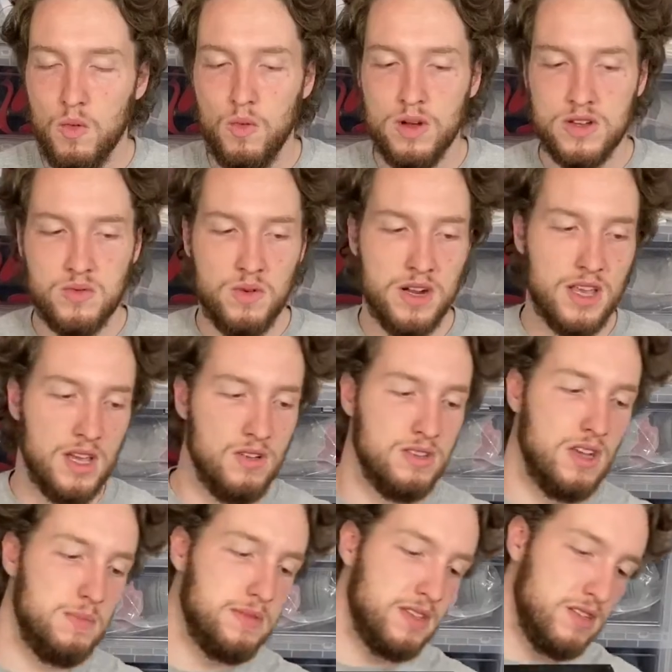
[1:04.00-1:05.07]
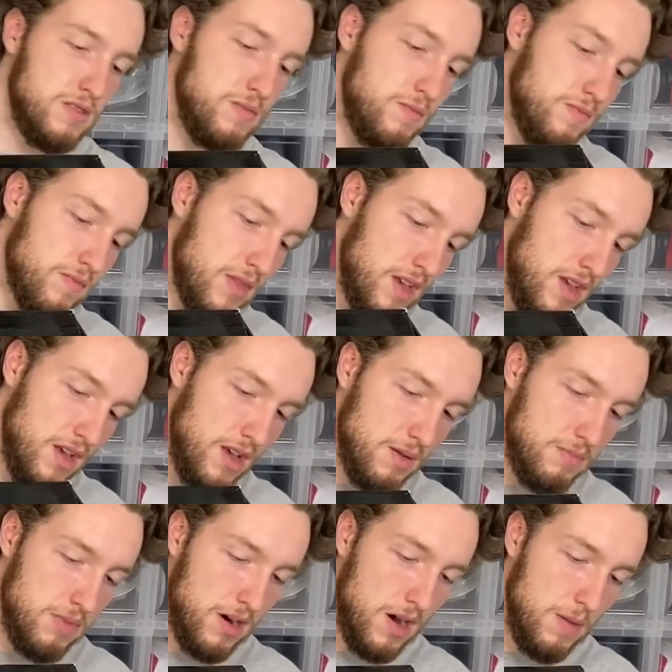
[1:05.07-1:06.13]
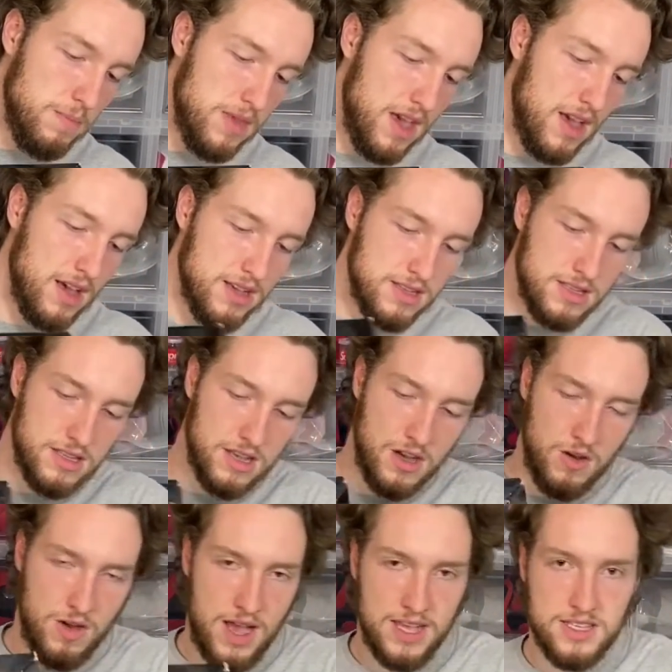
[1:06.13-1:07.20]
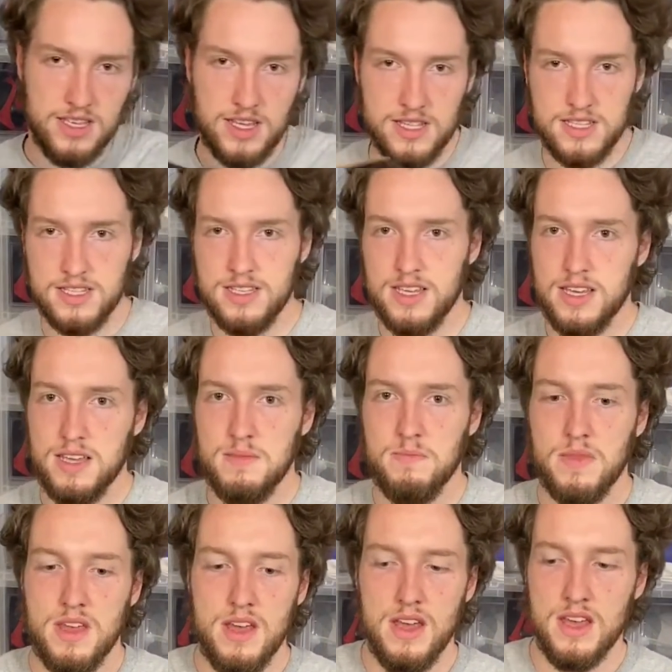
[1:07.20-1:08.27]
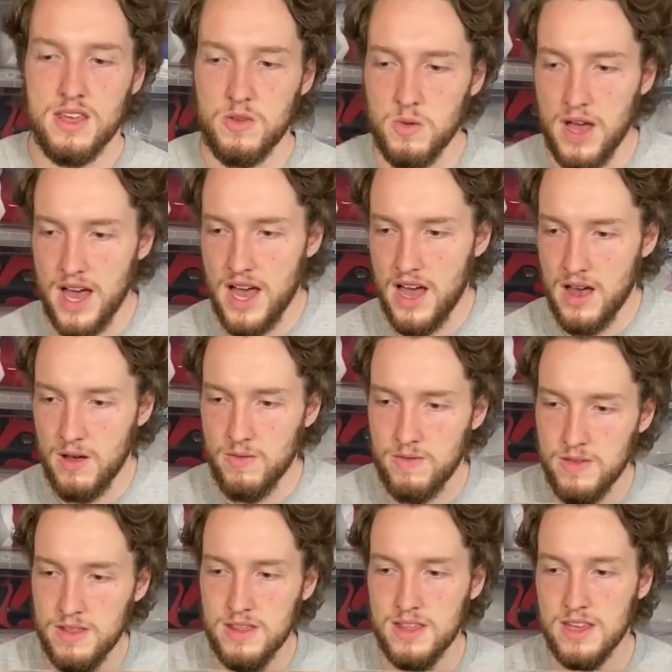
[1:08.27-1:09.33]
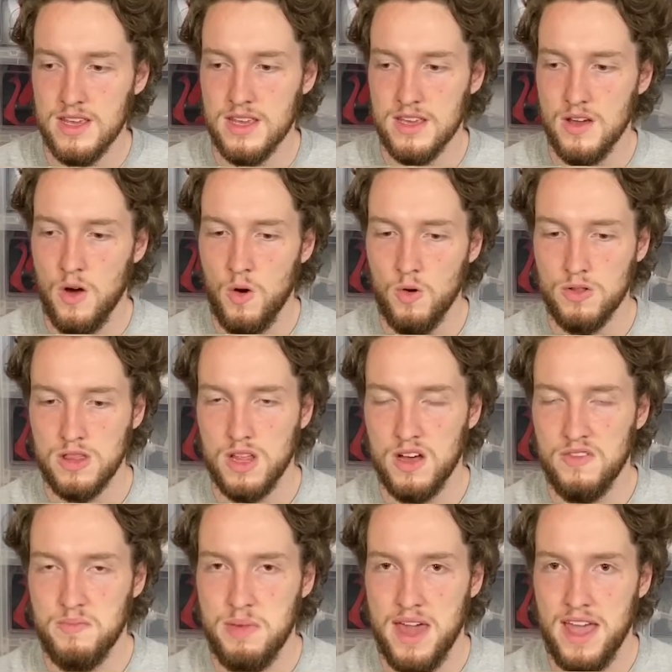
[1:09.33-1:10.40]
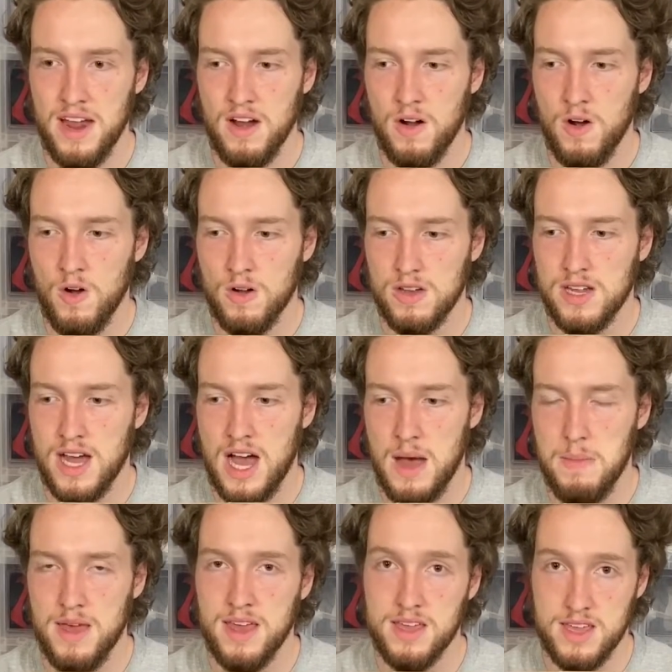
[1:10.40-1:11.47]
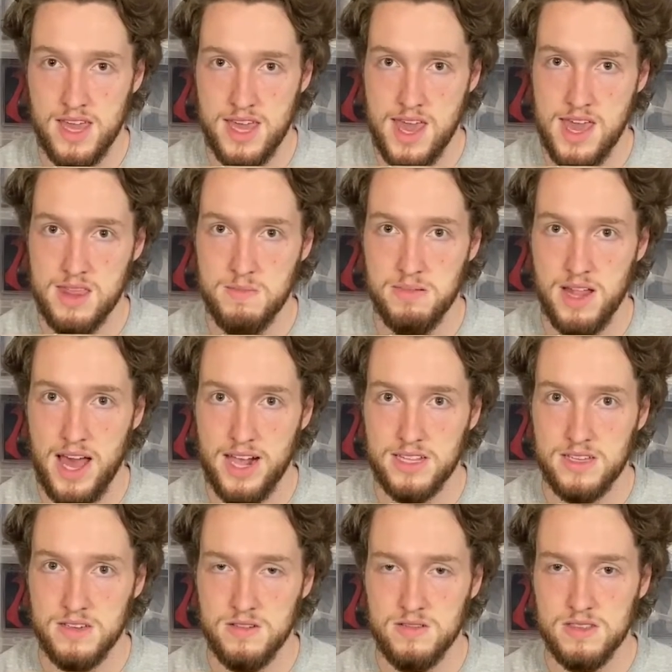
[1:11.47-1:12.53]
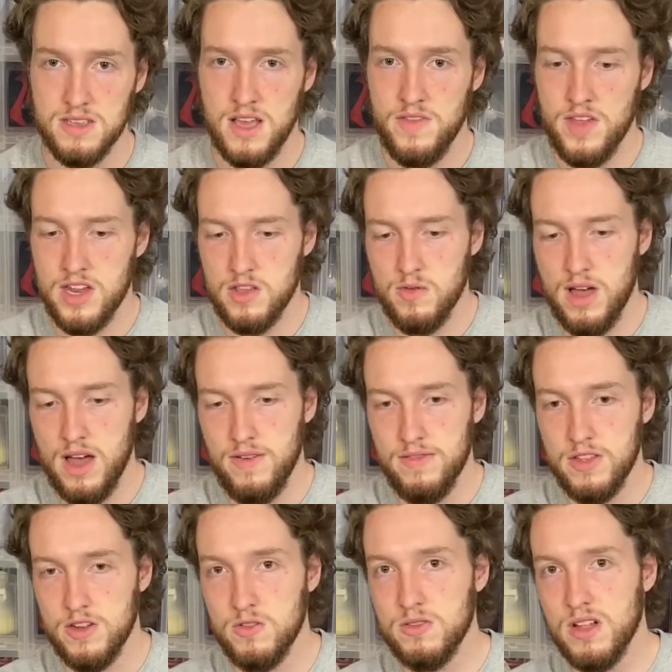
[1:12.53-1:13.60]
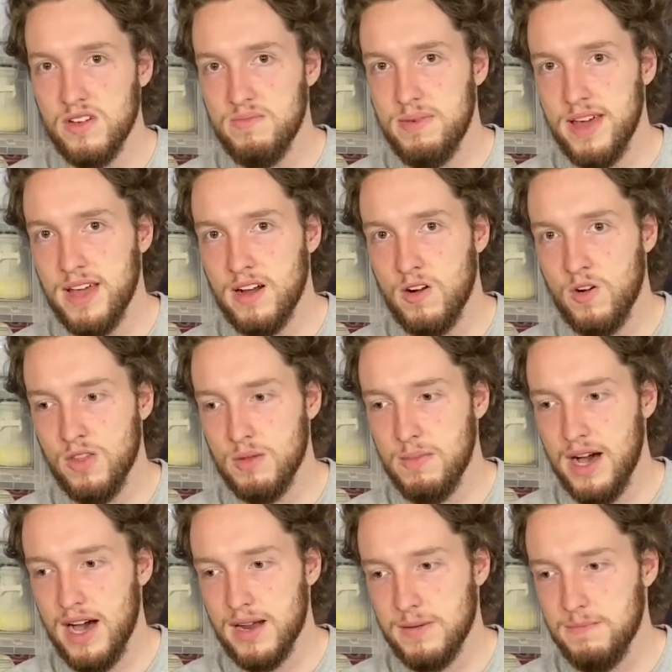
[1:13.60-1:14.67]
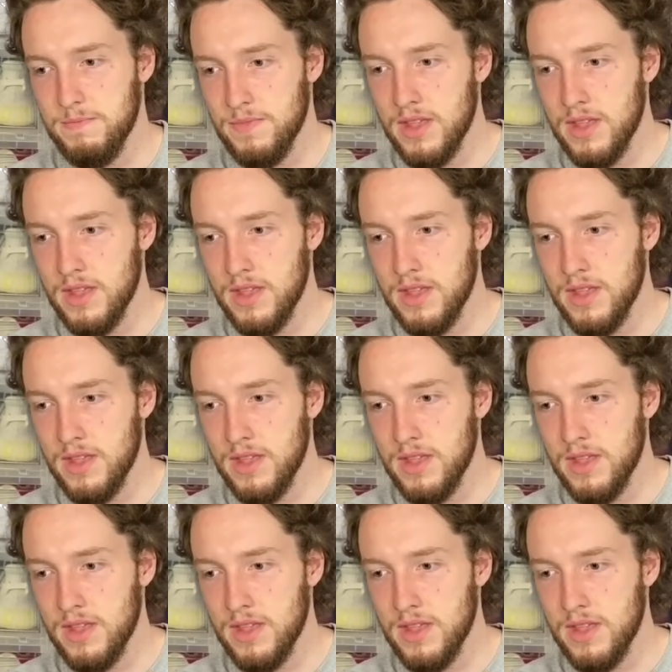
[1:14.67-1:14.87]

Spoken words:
which one it goes up to. But yeah, so as you can see, you have the Old Love pair on top, AKA the Black Toes, and then you have the New Love pair on the bottom.